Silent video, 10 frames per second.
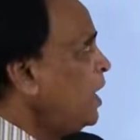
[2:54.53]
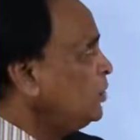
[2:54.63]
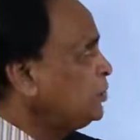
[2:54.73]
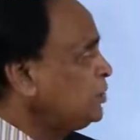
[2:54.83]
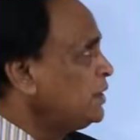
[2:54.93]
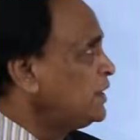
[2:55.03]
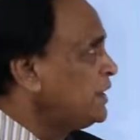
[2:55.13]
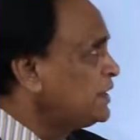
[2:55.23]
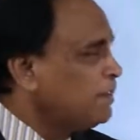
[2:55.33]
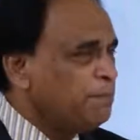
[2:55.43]
How to
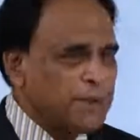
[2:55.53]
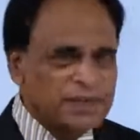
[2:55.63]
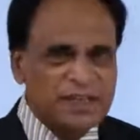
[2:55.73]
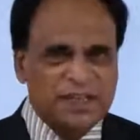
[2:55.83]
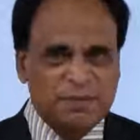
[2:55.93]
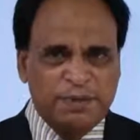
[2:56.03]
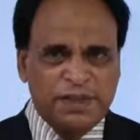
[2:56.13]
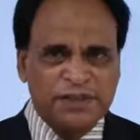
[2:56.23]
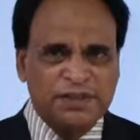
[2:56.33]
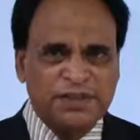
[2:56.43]
create a business
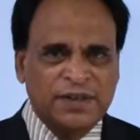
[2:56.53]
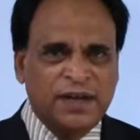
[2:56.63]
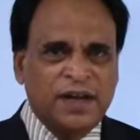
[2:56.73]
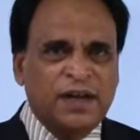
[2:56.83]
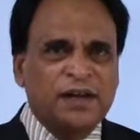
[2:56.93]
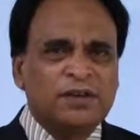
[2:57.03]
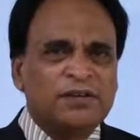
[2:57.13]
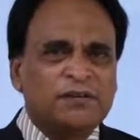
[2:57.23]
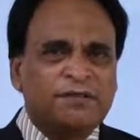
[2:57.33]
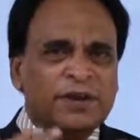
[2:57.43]
page
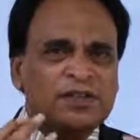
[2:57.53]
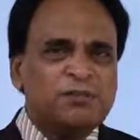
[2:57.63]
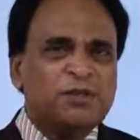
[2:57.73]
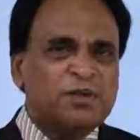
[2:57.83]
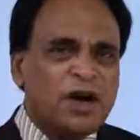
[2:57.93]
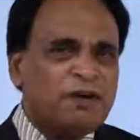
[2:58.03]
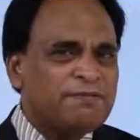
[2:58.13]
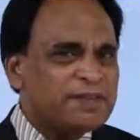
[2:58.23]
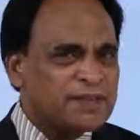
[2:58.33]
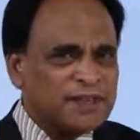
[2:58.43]
Facebook
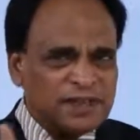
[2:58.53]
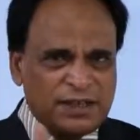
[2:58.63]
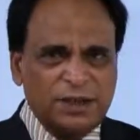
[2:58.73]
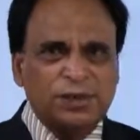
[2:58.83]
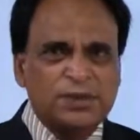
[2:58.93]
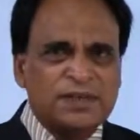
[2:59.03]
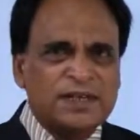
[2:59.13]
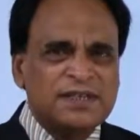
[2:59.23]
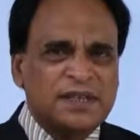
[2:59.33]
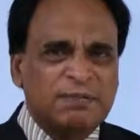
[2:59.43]
offers
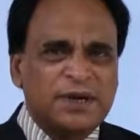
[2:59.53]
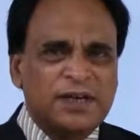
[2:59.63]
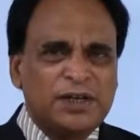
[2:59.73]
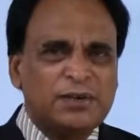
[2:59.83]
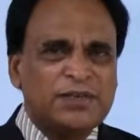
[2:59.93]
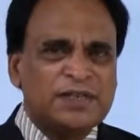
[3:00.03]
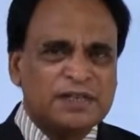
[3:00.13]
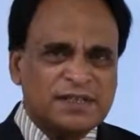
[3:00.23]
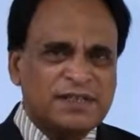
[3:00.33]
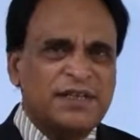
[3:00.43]
users, separate
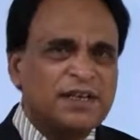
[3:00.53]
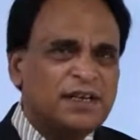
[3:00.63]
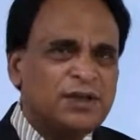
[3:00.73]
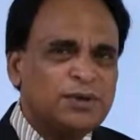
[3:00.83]
users or single